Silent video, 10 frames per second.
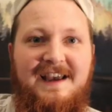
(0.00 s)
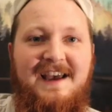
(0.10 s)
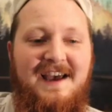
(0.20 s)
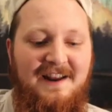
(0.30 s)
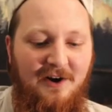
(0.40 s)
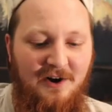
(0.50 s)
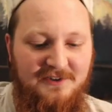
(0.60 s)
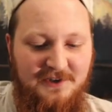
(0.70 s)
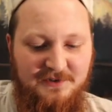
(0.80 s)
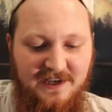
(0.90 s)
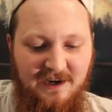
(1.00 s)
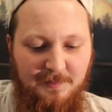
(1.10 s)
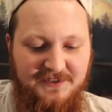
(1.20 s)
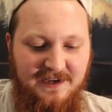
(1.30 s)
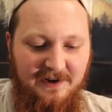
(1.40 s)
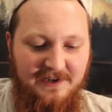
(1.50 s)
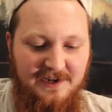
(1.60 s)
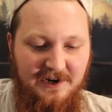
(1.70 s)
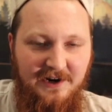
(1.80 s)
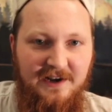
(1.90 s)
And also to help us out
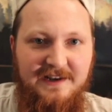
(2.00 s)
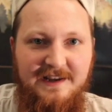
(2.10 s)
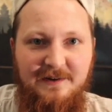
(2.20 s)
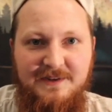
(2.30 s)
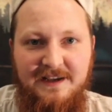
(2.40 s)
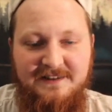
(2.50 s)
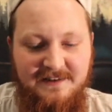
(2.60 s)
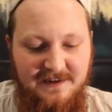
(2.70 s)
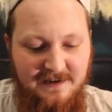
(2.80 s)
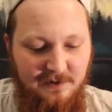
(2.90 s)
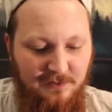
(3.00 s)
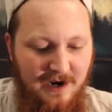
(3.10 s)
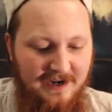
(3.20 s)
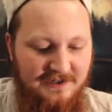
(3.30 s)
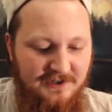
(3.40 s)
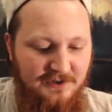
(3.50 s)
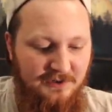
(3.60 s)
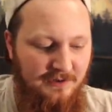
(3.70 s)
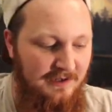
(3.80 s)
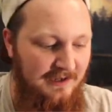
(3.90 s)
here, a Neo Destiny Raichu.
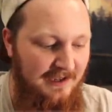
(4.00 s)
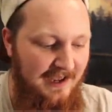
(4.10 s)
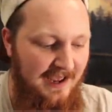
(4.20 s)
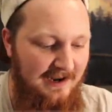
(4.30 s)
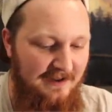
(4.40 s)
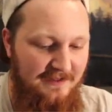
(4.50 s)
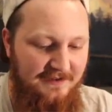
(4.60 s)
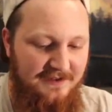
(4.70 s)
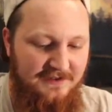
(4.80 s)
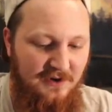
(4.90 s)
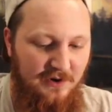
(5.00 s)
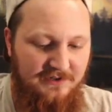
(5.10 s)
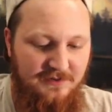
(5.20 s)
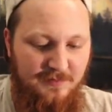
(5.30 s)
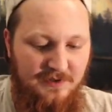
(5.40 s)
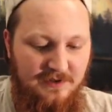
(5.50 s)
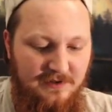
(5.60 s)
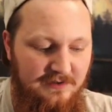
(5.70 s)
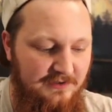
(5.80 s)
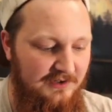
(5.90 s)
And this is going to be
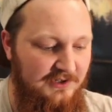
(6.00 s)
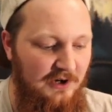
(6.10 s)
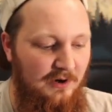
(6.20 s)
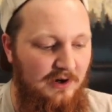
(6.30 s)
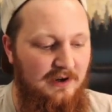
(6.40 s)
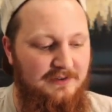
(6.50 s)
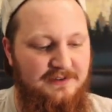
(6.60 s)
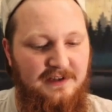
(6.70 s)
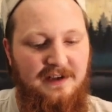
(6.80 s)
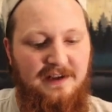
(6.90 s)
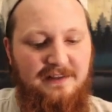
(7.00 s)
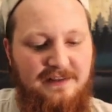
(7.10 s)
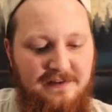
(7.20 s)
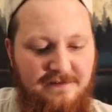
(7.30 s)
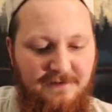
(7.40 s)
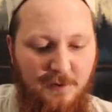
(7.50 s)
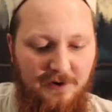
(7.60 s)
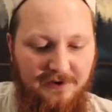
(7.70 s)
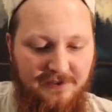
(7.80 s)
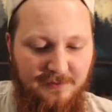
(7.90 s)
to show us the
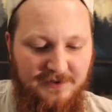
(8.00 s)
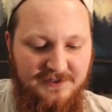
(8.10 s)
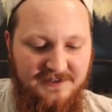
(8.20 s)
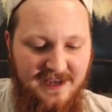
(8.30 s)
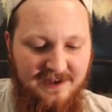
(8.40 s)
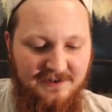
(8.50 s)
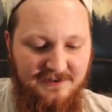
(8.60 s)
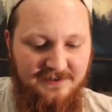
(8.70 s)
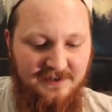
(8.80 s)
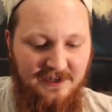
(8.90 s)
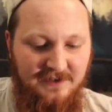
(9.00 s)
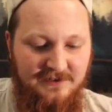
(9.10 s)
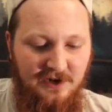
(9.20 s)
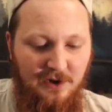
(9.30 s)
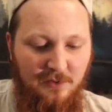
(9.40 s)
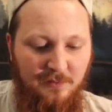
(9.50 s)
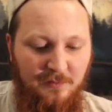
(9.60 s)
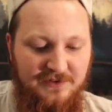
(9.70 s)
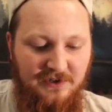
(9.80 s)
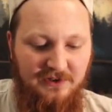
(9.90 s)
4th, which is edges. So we
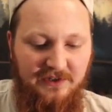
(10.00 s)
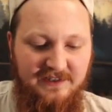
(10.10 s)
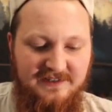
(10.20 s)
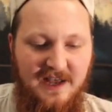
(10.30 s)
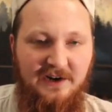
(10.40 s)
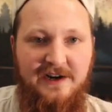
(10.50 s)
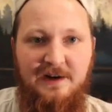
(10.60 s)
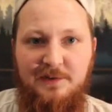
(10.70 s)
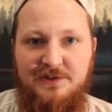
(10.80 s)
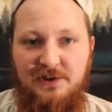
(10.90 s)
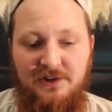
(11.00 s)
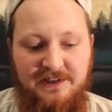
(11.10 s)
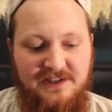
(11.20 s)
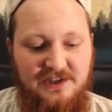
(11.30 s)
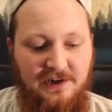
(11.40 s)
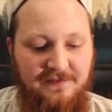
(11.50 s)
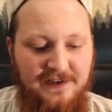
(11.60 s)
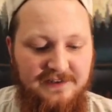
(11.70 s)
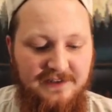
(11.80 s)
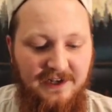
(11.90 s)
took a look at centering, we took a look at
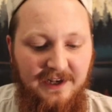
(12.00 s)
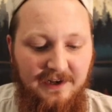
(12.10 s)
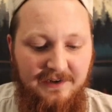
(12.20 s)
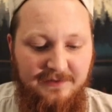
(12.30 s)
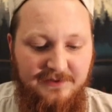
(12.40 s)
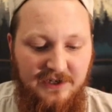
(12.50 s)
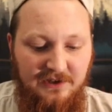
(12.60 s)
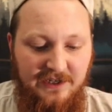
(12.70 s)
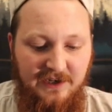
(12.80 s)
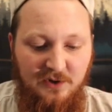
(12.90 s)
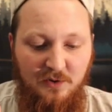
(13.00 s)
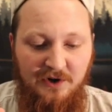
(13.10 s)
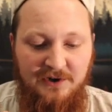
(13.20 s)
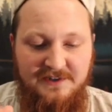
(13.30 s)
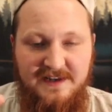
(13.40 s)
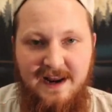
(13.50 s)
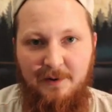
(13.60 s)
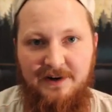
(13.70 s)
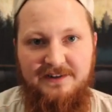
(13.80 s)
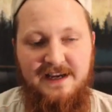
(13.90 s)
surface, took a look at corners, and now we're
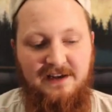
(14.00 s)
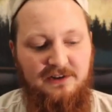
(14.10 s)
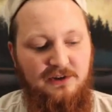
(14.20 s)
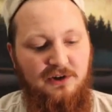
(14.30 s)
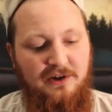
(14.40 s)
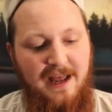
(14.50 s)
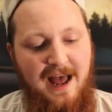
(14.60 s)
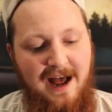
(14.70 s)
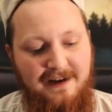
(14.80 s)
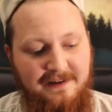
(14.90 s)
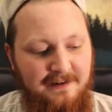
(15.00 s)
gonna take a little look at